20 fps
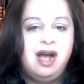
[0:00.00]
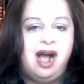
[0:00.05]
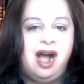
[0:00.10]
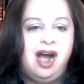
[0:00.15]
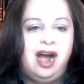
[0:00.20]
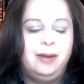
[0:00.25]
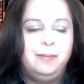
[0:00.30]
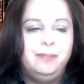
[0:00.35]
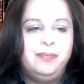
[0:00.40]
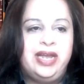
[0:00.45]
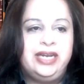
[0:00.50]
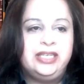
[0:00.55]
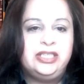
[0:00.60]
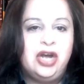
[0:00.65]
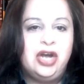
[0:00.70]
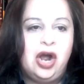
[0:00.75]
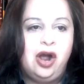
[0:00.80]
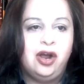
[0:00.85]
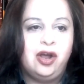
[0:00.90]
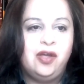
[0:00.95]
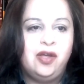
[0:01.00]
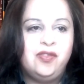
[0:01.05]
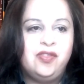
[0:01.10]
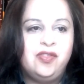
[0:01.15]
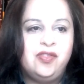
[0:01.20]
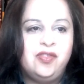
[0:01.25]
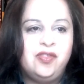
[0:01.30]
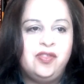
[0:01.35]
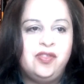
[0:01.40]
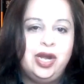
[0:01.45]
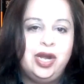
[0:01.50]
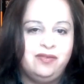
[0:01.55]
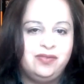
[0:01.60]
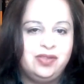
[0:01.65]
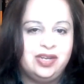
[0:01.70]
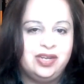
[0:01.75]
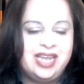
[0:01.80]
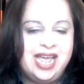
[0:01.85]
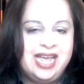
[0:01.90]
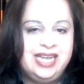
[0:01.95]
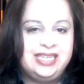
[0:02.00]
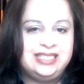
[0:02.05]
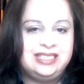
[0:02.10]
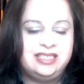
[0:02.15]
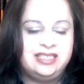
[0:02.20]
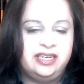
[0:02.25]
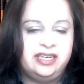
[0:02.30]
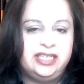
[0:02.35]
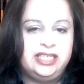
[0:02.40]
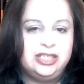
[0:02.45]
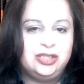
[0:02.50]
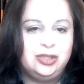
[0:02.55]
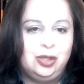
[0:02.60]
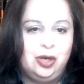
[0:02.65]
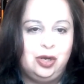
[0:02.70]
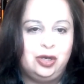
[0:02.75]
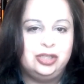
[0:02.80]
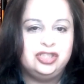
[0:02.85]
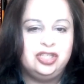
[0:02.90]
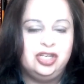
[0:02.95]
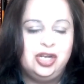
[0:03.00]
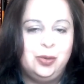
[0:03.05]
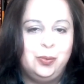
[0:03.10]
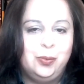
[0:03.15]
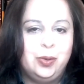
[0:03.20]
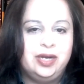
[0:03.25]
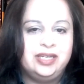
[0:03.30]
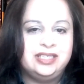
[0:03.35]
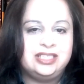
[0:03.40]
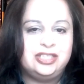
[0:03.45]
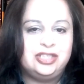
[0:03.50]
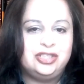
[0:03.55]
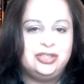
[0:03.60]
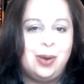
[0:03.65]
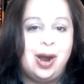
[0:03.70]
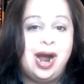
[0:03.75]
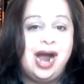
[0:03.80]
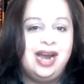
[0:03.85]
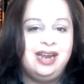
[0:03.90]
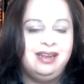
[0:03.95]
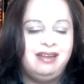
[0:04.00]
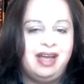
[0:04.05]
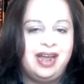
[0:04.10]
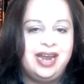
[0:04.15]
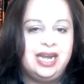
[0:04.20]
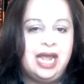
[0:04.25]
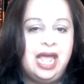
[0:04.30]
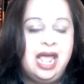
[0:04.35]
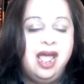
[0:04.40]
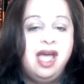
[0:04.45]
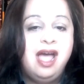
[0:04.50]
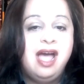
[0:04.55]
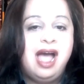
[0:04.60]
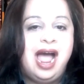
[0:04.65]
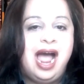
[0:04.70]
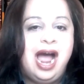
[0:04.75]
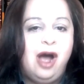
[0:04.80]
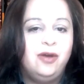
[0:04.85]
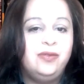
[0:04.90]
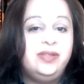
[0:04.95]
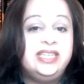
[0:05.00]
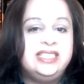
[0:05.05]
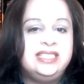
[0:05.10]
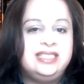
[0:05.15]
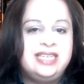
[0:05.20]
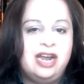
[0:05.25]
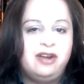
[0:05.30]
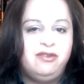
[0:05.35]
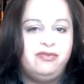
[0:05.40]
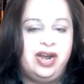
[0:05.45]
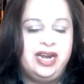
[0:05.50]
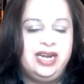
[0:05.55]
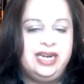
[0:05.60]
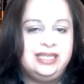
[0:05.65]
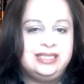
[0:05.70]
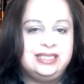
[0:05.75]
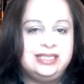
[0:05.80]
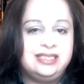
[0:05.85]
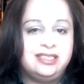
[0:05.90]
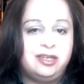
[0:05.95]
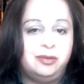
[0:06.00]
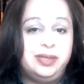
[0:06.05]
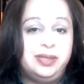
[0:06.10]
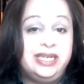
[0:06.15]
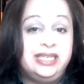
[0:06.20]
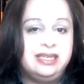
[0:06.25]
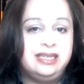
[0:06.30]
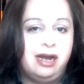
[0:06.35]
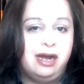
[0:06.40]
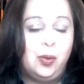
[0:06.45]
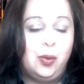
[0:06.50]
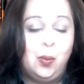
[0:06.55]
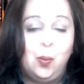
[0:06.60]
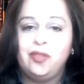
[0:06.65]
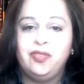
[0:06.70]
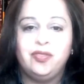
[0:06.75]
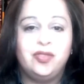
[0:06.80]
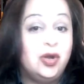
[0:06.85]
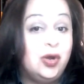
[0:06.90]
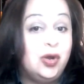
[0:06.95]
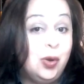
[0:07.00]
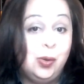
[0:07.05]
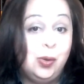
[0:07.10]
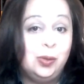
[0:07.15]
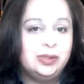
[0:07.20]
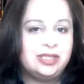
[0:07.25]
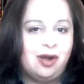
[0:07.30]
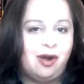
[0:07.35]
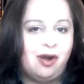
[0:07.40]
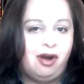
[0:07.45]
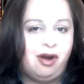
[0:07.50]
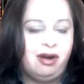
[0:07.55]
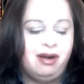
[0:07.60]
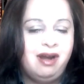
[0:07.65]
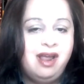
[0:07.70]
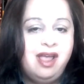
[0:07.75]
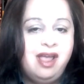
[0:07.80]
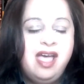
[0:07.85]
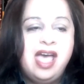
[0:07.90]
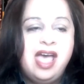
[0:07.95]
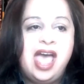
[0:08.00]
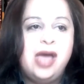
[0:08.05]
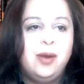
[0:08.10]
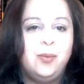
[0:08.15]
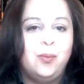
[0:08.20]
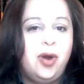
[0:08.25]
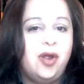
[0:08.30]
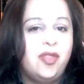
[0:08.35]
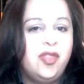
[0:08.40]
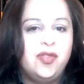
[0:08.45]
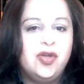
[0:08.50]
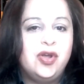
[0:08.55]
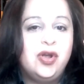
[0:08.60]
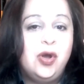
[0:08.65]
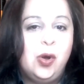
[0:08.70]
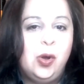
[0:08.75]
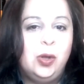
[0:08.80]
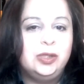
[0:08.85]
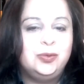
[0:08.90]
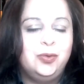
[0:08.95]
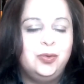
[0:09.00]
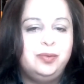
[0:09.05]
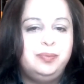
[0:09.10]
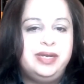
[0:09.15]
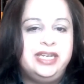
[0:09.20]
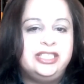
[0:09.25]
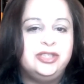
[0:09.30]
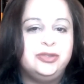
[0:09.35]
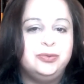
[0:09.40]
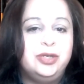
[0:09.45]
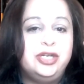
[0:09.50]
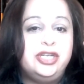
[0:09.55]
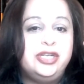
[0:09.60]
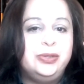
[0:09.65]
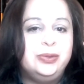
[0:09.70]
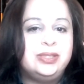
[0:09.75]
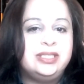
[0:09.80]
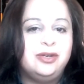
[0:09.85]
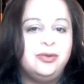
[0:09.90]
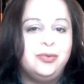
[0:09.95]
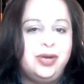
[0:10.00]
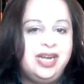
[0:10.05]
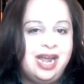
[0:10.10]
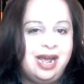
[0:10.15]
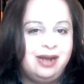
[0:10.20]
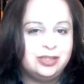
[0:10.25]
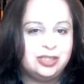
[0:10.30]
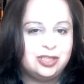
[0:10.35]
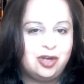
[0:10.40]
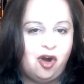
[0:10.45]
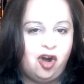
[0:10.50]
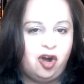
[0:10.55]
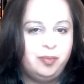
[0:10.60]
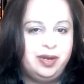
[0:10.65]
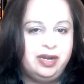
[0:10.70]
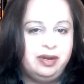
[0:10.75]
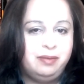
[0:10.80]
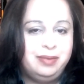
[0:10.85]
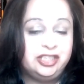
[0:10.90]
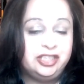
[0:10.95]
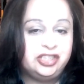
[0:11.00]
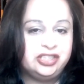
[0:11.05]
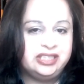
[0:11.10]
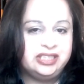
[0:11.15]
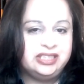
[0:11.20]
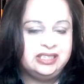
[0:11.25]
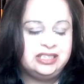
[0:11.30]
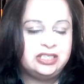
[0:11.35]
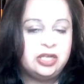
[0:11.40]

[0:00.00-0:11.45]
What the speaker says: The point of the case studies largely was to highlight how these debt financings are being done, what the goals are, and whether the goals would be to reduce greenhouse carbon emissions,